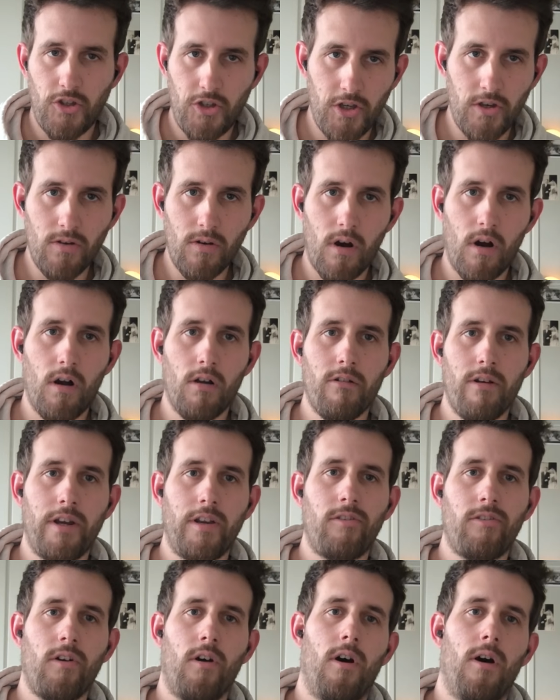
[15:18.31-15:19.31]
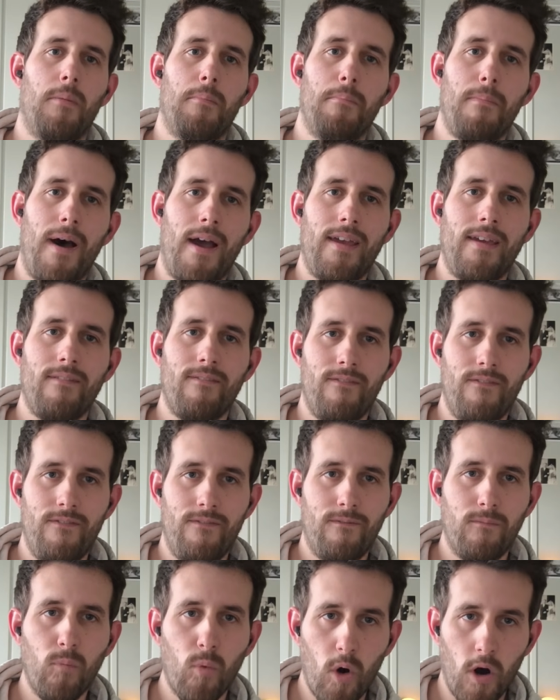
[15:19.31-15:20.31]
You already saw my
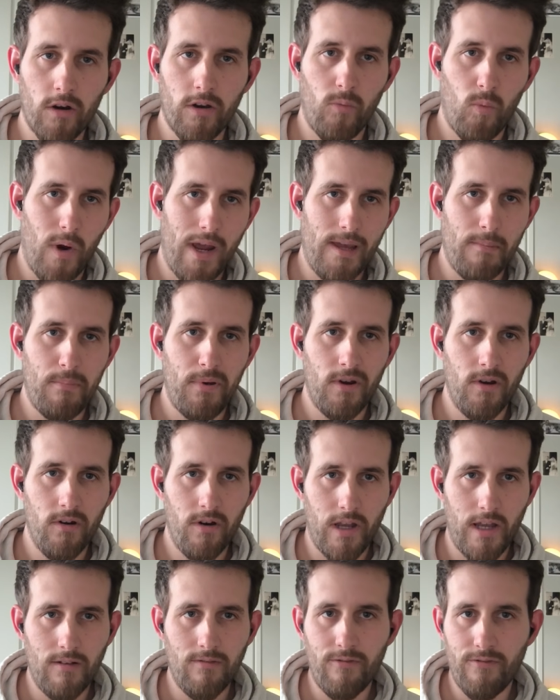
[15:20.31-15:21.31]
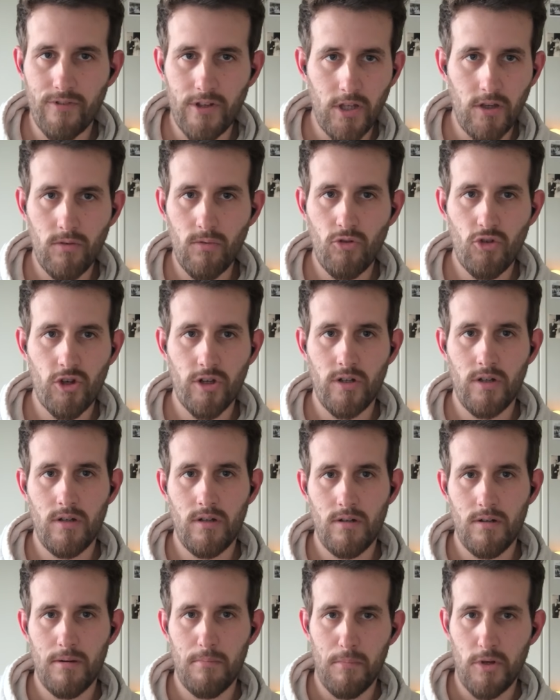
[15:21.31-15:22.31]
water vapor
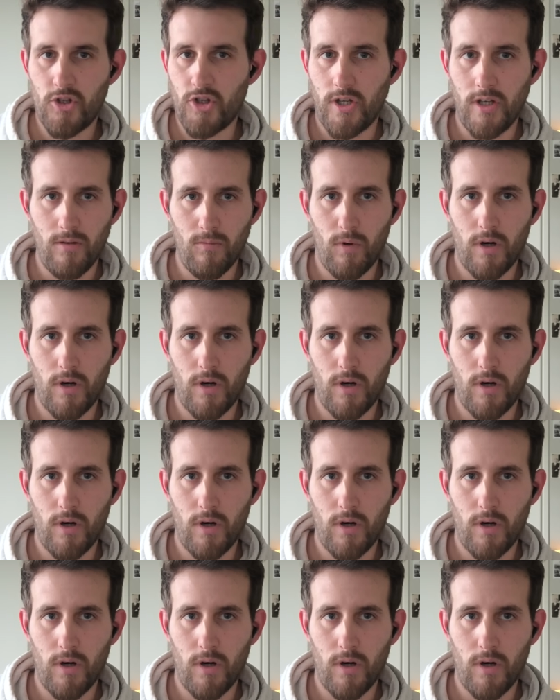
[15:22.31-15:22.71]
infusion machine,